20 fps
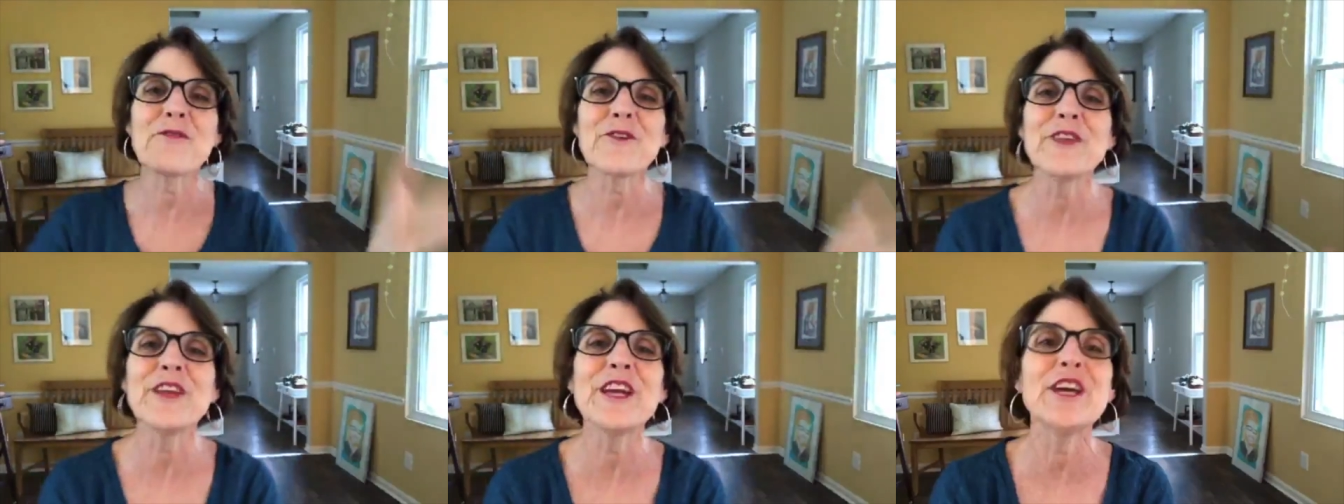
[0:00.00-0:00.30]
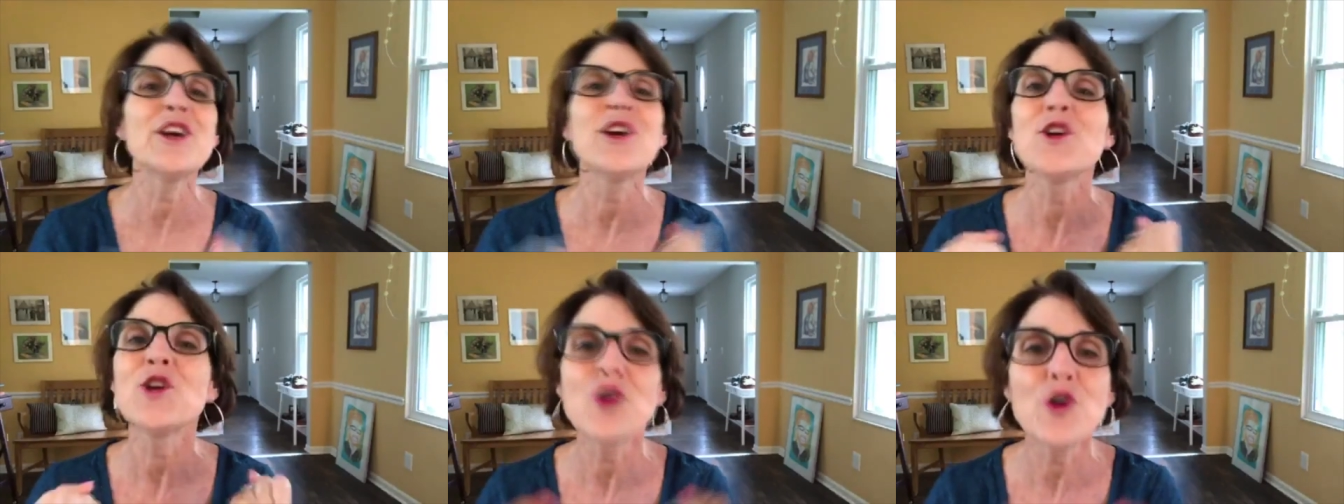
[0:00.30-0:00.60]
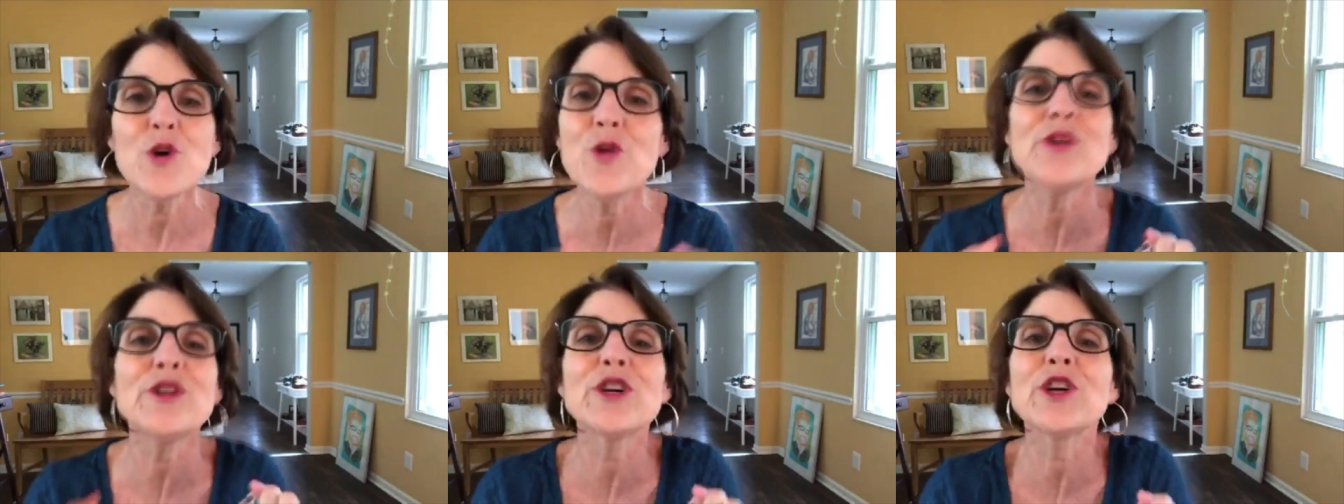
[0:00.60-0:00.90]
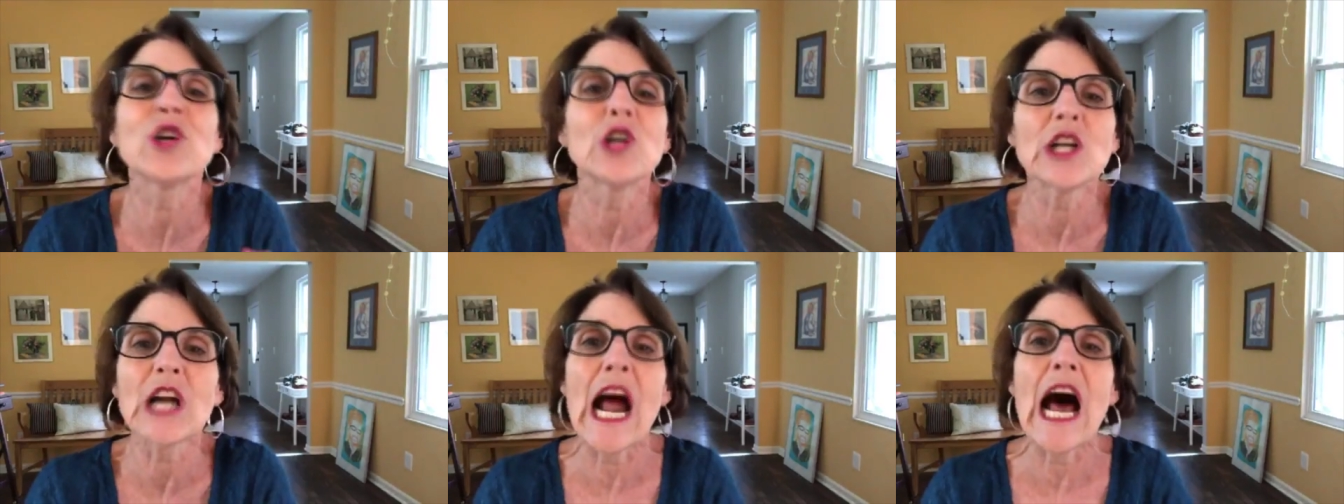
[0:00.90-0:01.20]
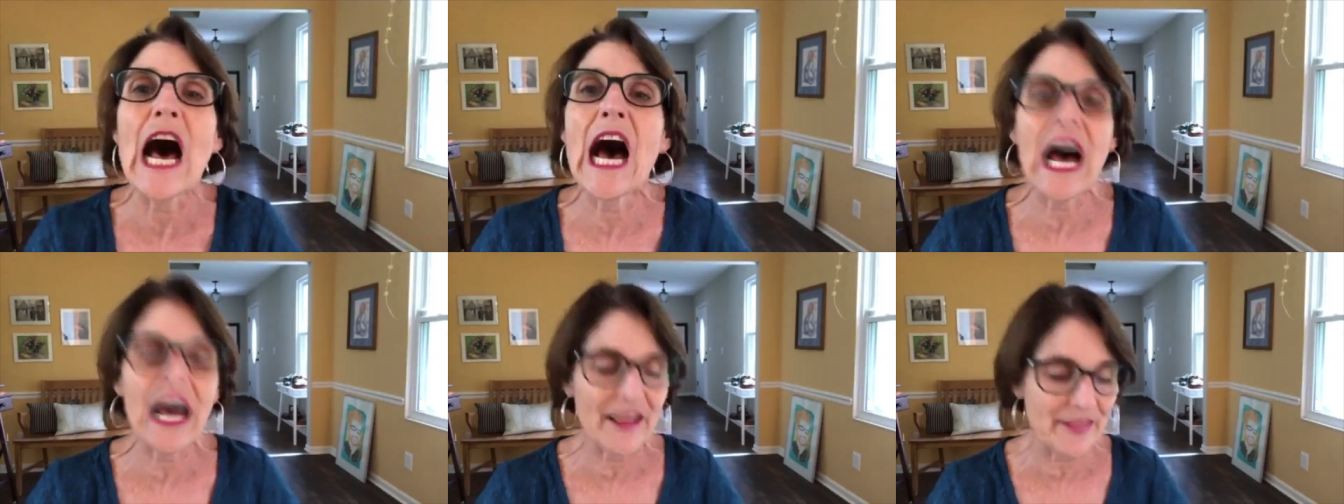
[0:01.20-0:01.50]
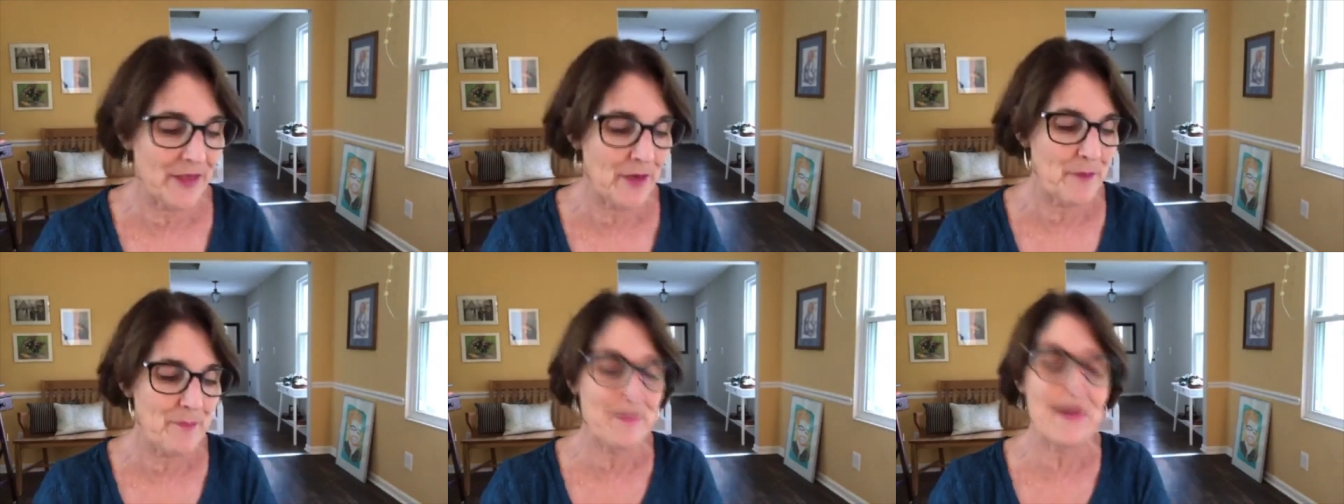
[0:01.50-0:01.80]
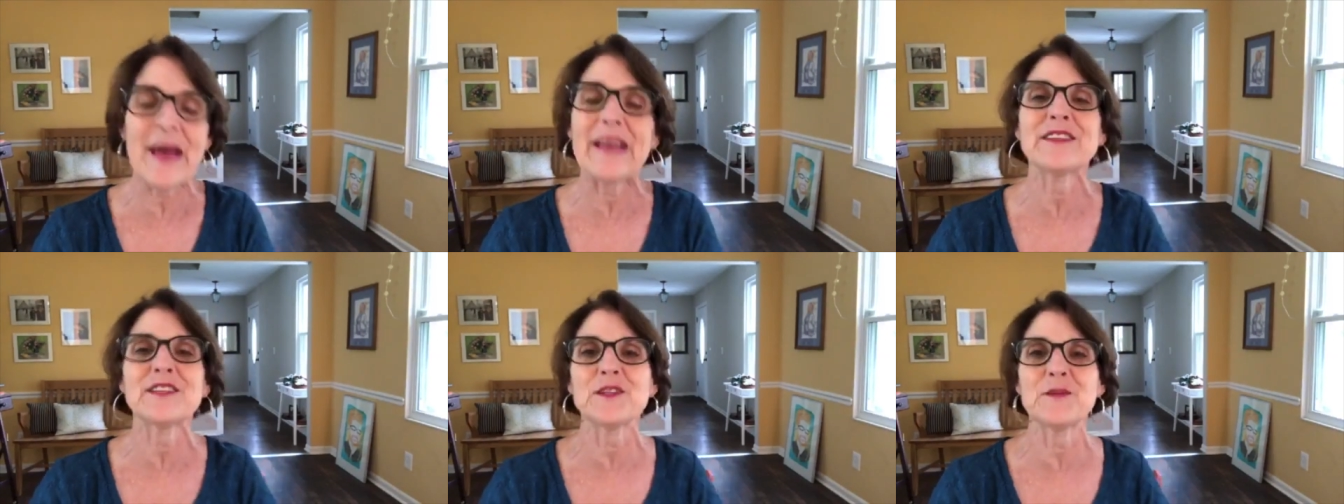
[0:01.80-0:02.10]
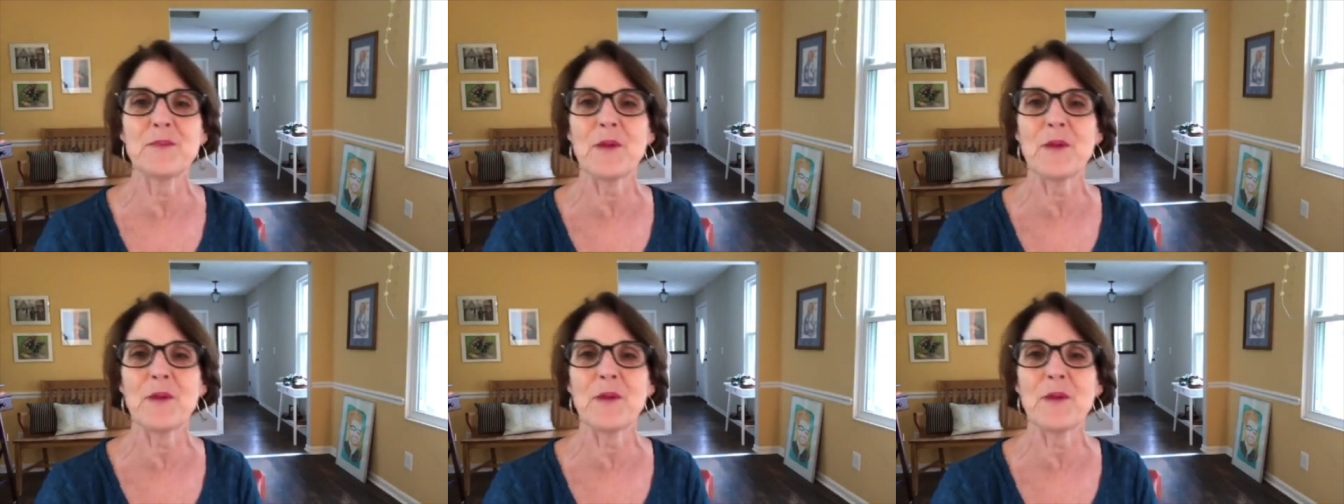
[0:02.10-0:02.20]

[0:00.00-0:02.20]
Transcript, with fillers: for the coup de grace, the best